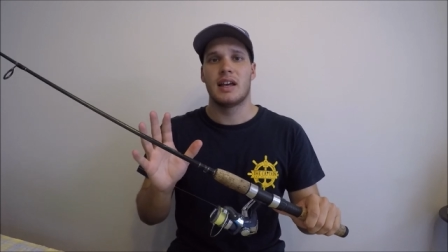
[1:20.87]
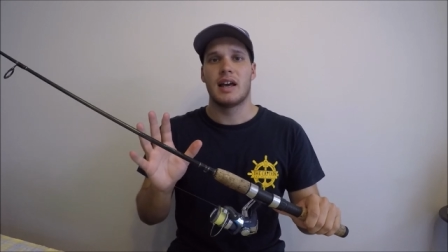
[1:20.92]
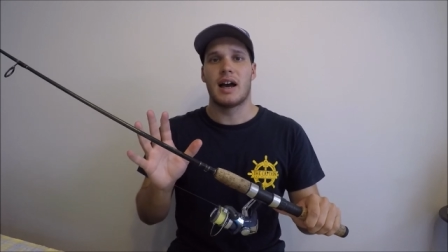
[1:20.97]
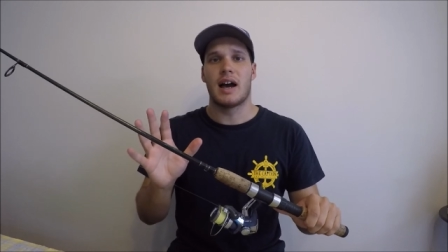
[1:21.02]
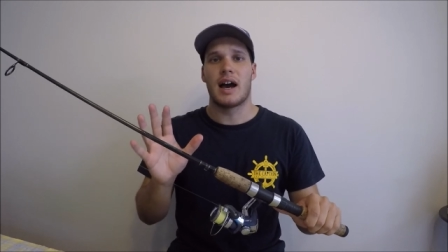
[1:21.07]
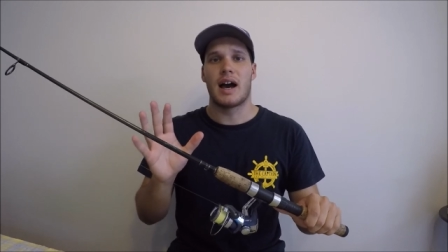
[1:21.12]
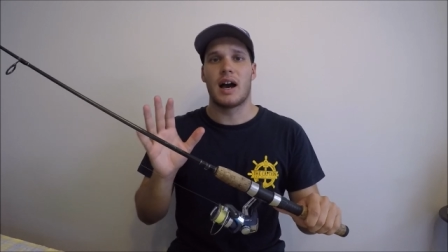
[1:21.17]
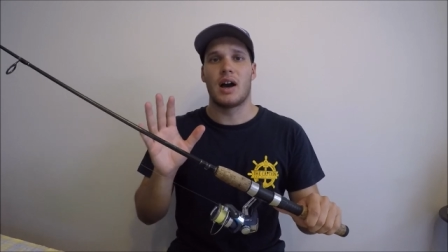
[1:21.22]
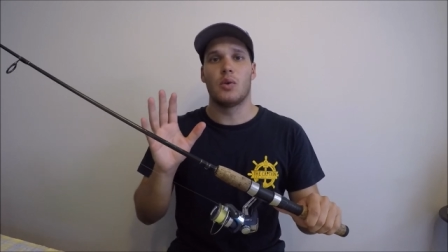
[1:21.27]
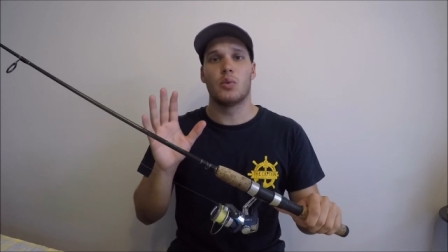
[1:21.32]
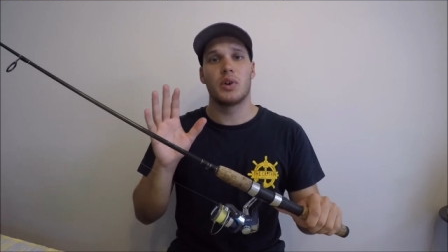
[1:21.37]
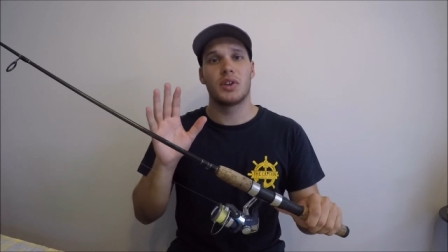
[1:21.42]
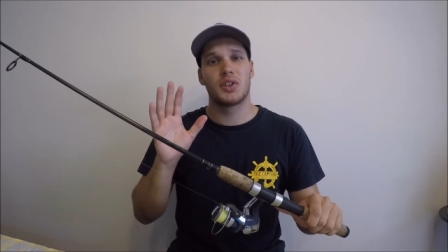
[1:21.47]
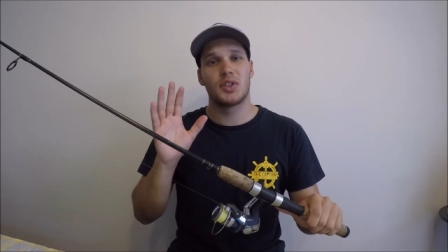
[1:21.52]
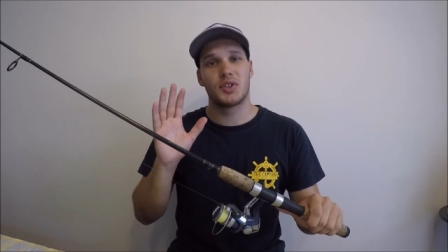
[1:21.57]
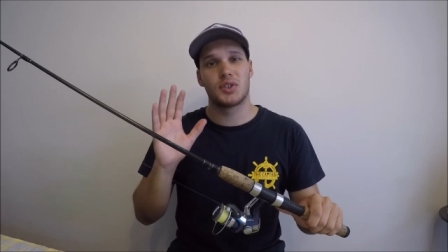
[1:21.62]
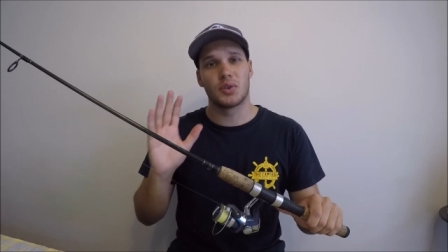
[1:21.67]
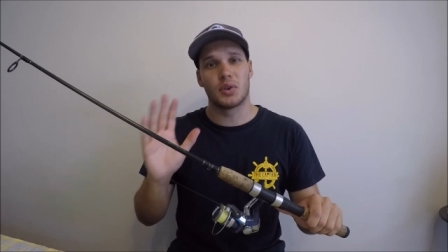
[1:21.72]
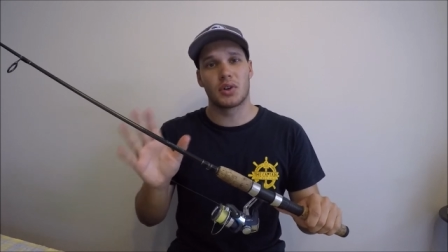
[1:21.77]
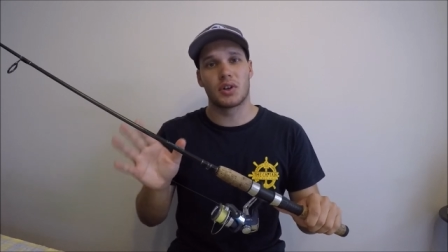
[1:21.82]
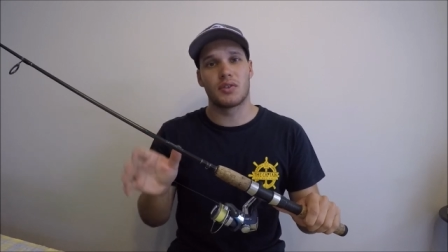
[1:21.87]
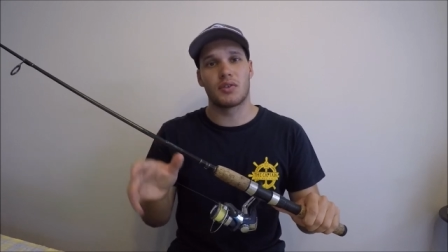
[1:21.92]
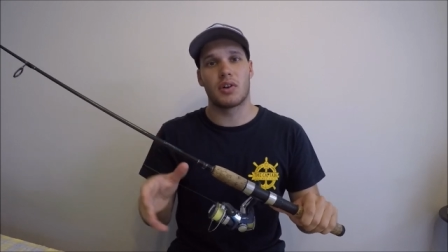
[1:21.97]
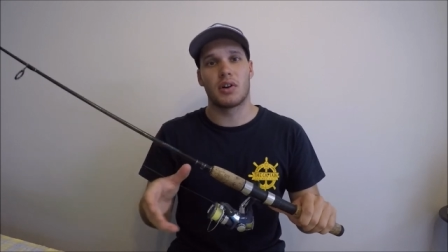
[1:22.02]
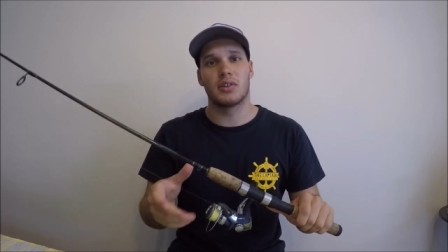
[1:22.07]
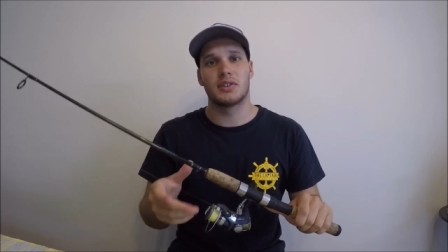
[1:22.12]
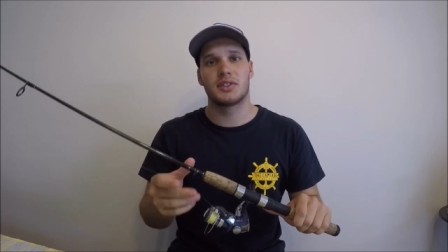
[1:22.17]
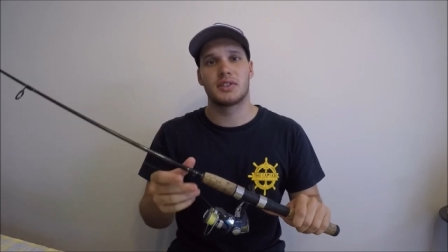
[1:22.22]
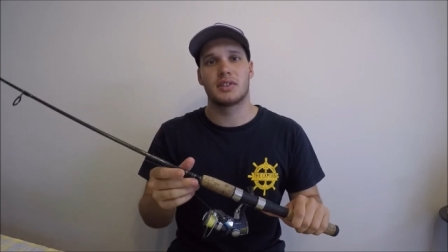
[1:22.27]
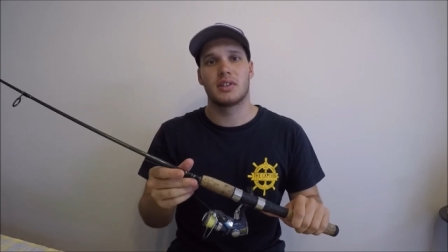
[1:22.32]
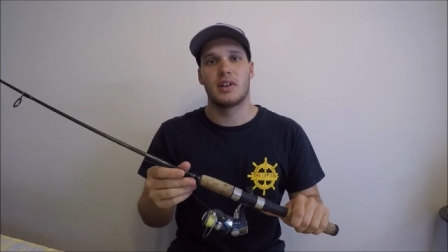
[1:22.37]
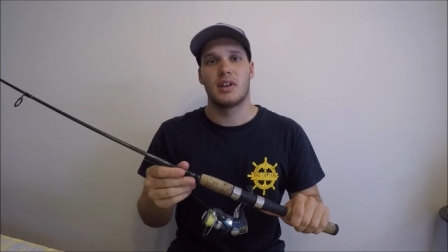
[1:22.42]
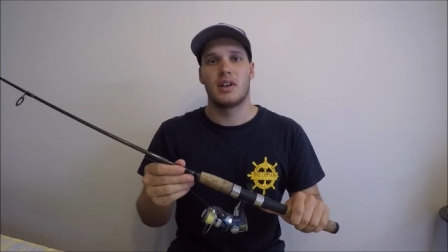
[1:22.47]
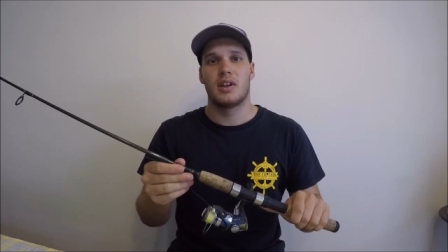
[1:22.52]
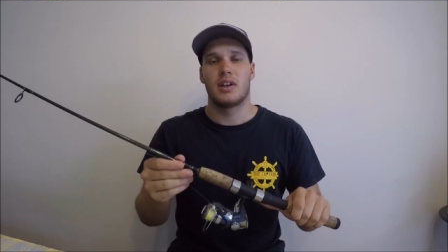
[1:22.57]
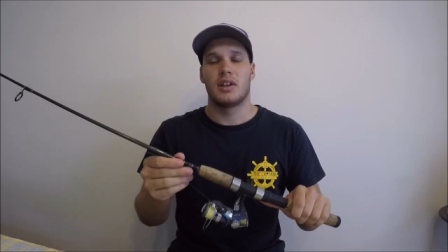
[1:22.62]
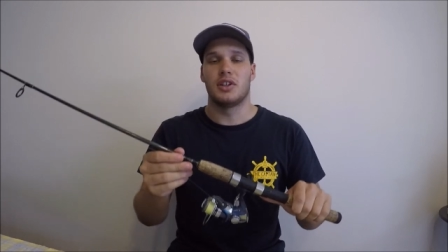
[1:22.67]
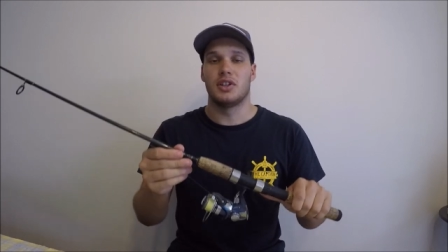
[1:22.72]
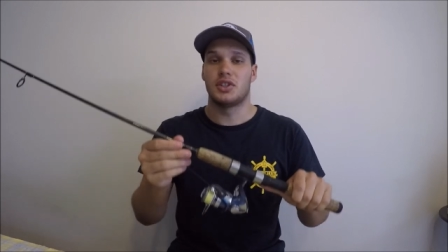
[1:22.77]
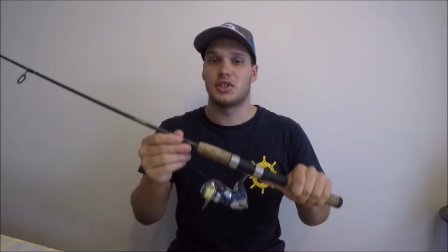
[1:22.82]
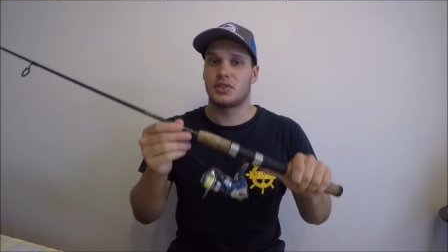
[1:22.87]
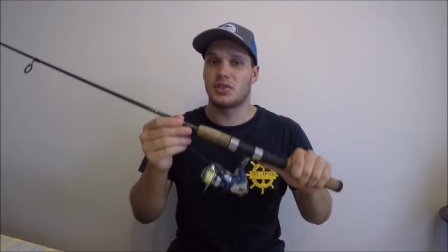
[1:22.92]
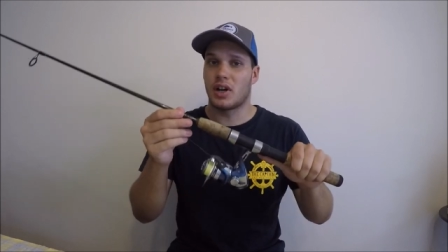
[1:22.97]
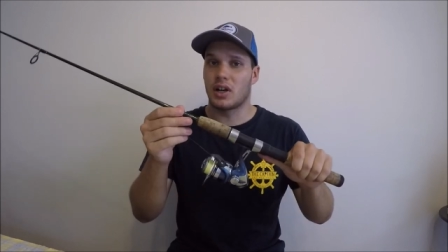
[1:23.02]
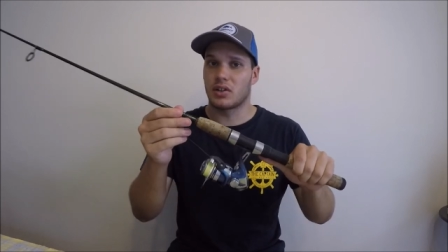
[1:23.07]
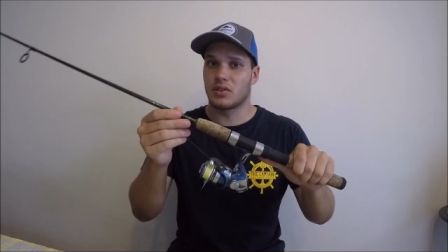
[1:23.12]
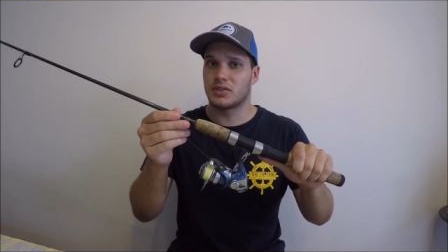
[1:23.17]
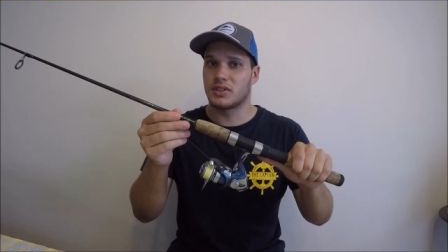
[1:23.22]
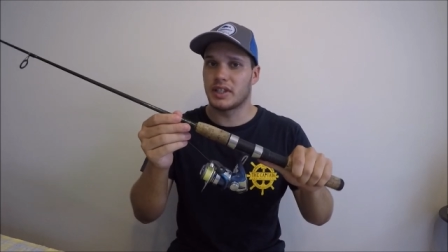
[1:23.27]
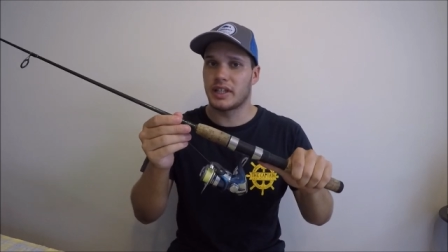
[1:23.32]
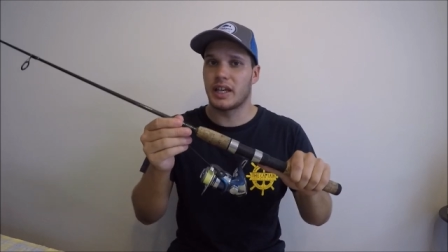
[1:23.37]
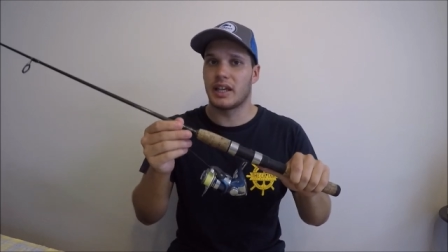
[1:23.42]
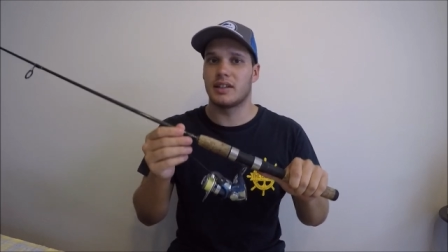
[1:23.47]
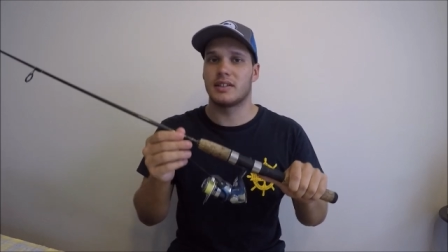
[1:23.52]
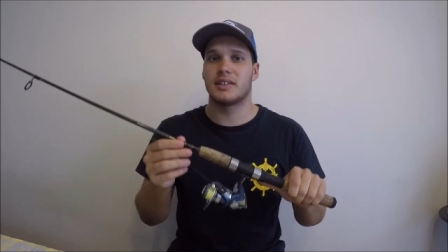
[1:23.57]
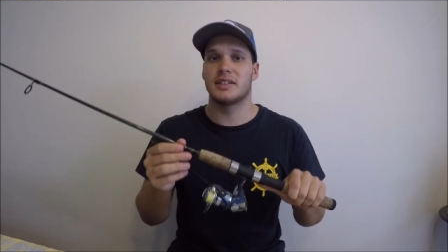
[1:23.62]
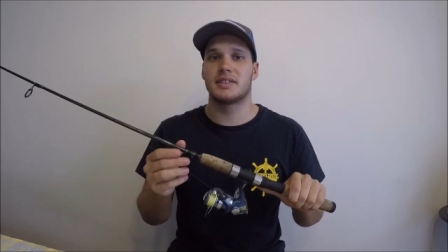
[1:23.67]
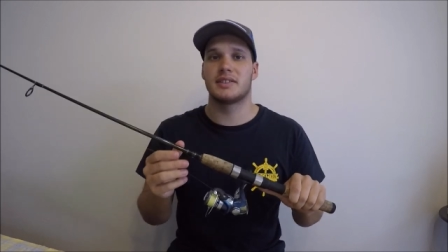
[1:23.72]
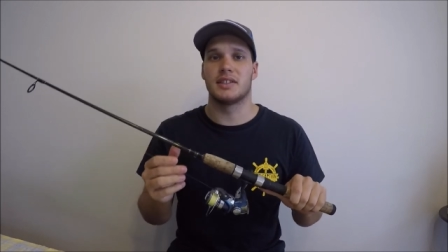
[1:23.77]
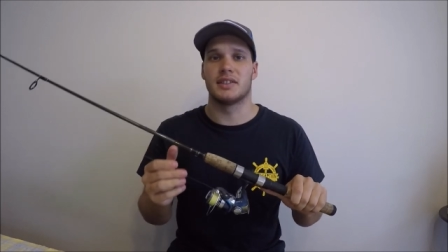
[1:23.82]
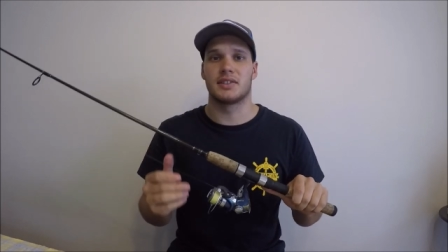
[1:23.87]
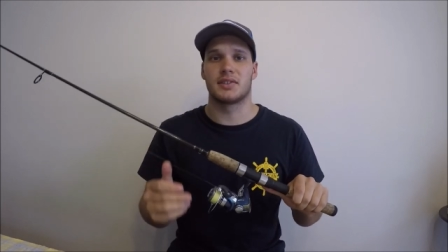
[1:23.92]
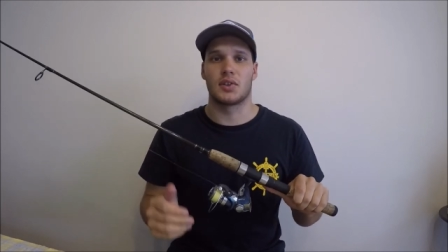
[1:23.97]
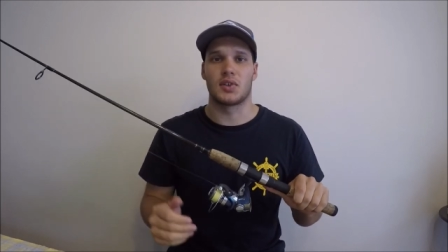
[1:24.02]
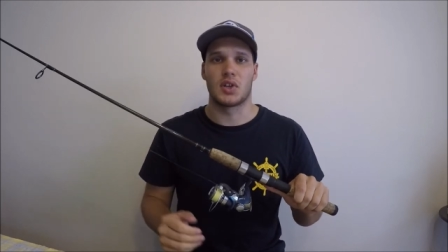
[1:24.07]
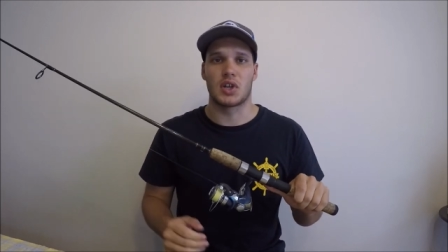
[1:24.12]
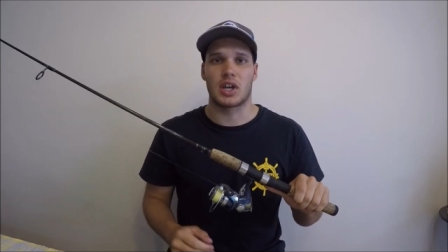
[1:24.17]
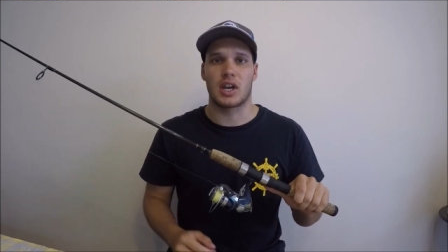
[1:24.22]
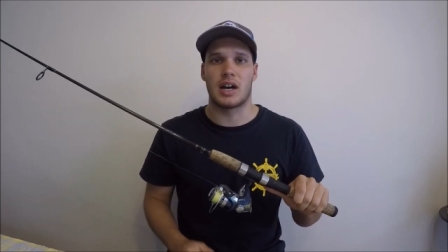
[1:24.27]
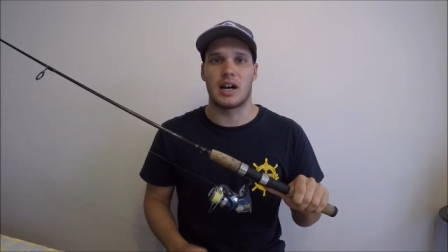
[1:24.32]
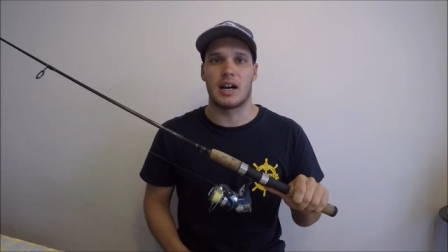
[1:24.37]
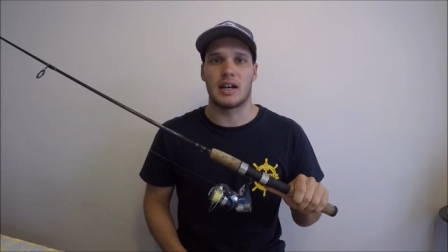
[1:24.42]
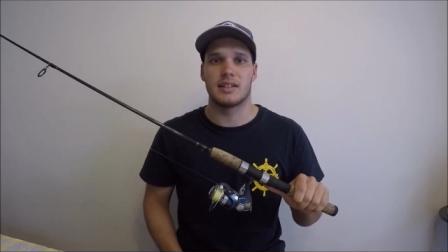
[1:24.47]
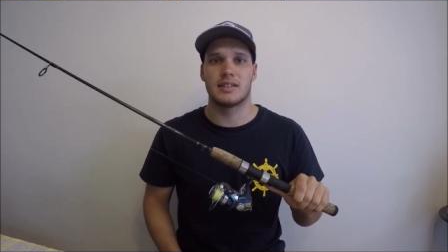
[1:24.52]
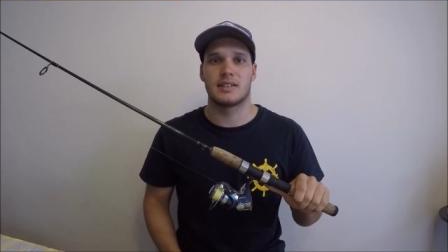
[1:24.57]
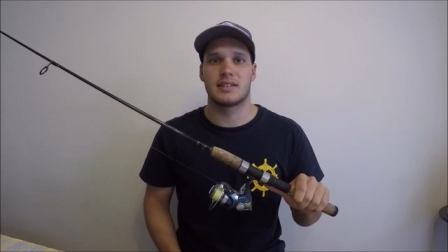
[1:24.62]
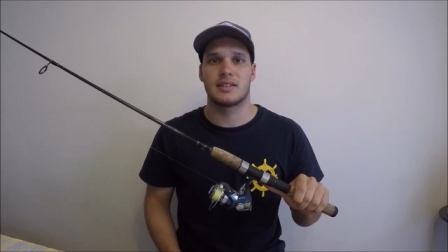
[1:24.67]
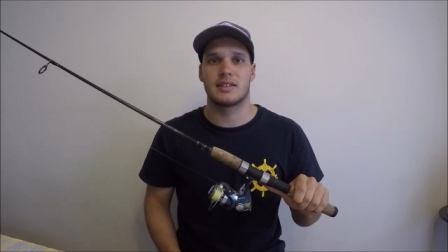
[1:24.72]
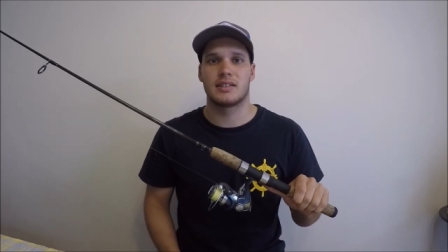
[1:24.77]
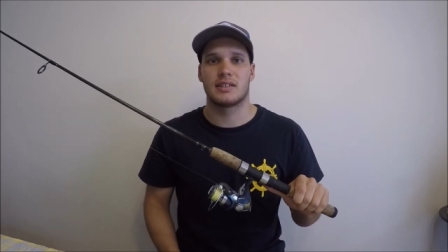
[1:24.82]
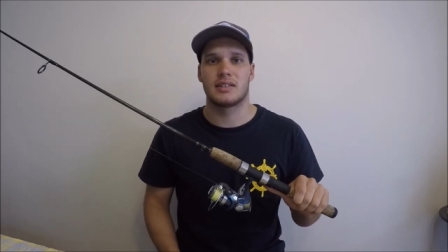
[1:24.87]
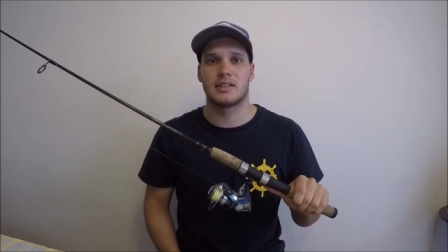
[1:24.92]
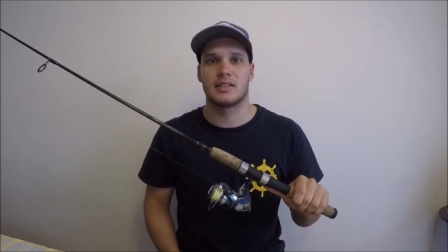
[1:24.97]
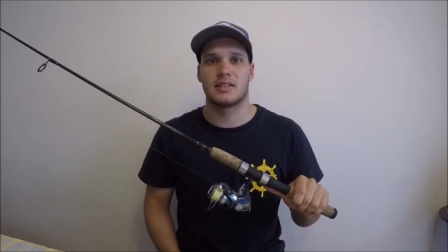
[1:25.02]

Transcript: Uh, with shorter rods you struggle to get distance on your casts.